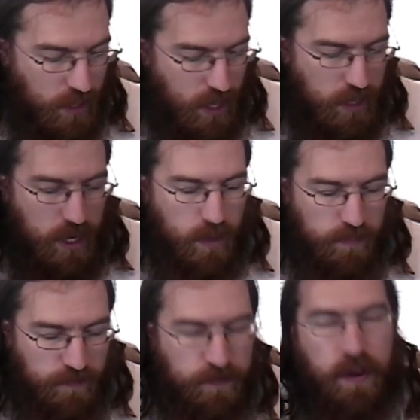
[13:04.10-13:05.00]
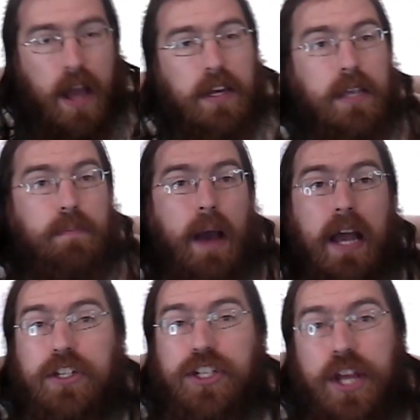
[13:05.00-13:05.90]
ended up finding
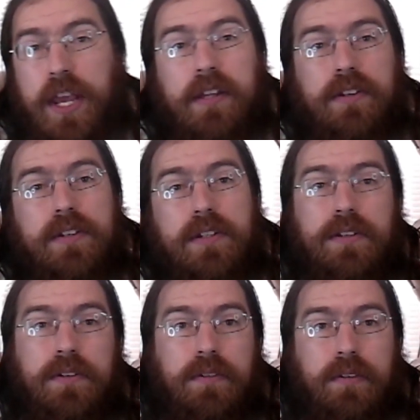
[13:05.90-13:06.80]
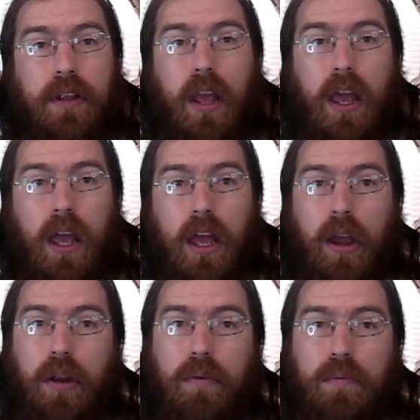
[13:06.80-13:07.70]
by chance,
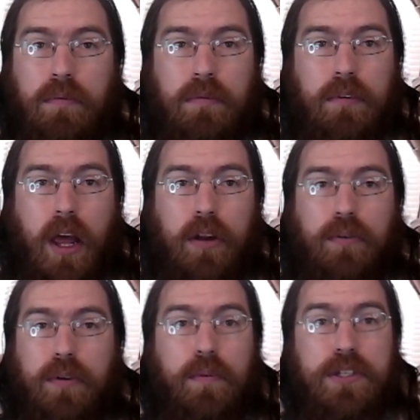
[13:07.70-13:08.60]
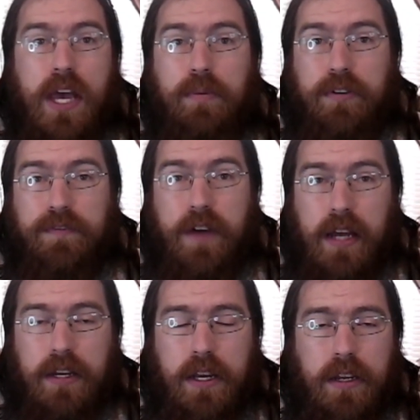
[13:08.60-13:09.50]
and not only was I able to
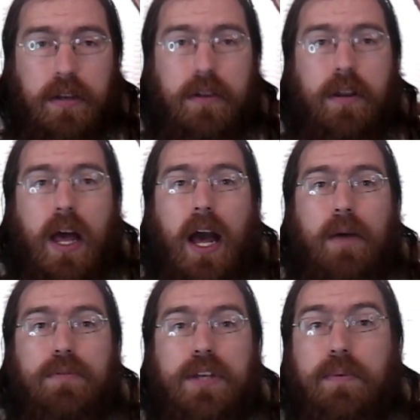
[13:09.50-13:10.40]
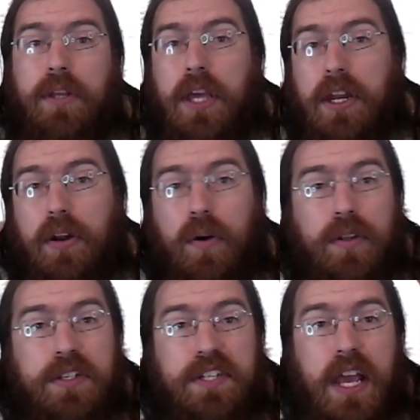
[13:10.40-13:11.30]
find it, I was able to get it on
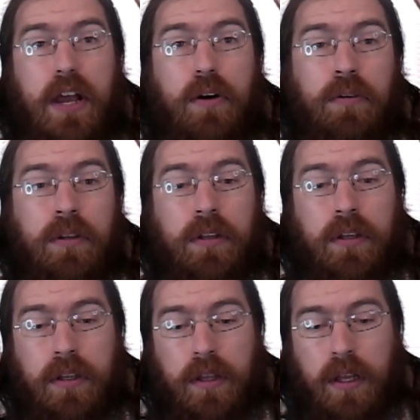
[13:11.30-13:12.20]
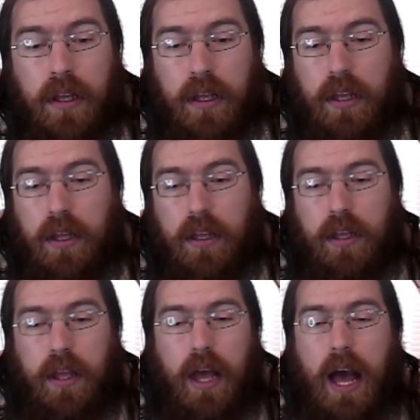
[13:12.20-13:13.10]
sale.
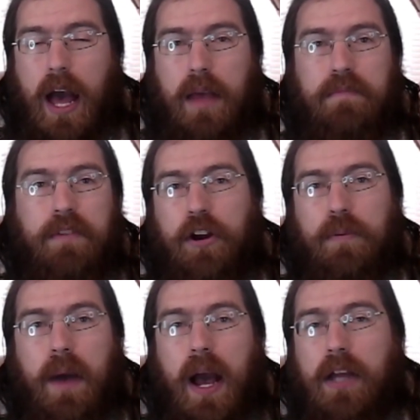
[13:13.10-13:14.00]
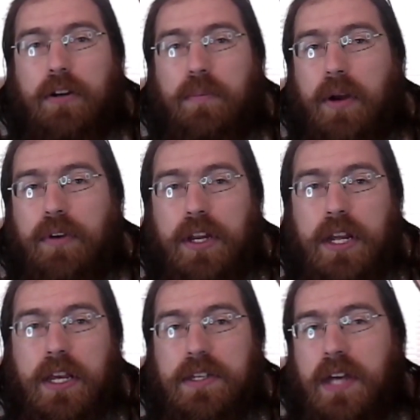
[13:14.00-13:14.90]
I'm very behind on my
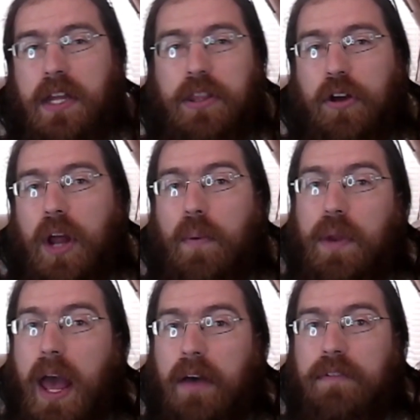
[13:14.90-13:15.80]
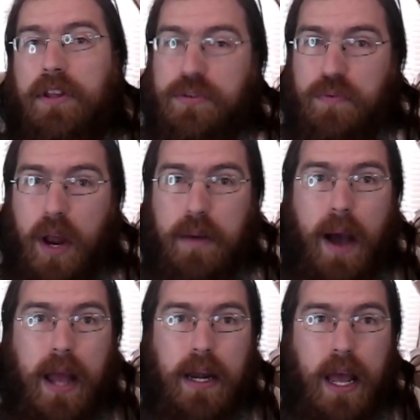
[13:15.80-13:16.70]
reading because I thought I would have this read
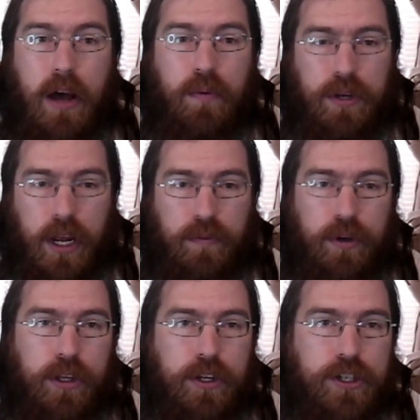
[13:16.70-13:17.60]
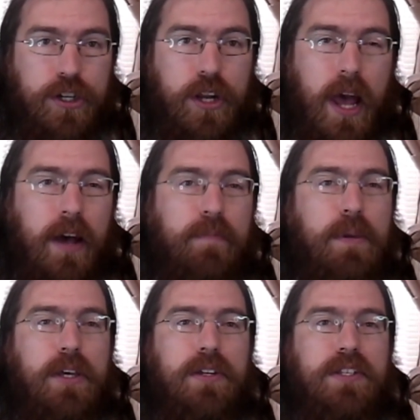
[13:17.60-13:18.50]
by now, and I really should have
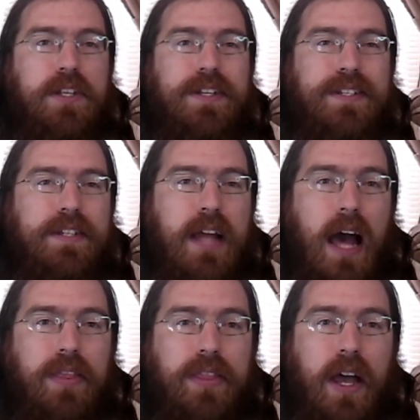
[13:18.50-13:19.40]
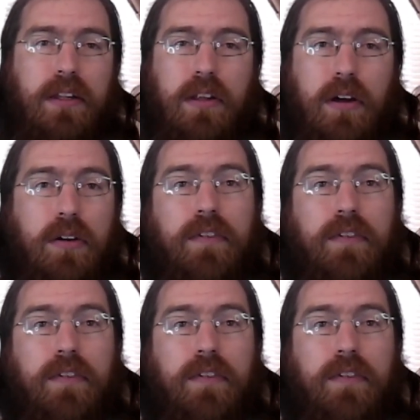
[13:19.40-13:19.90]
because it is not that long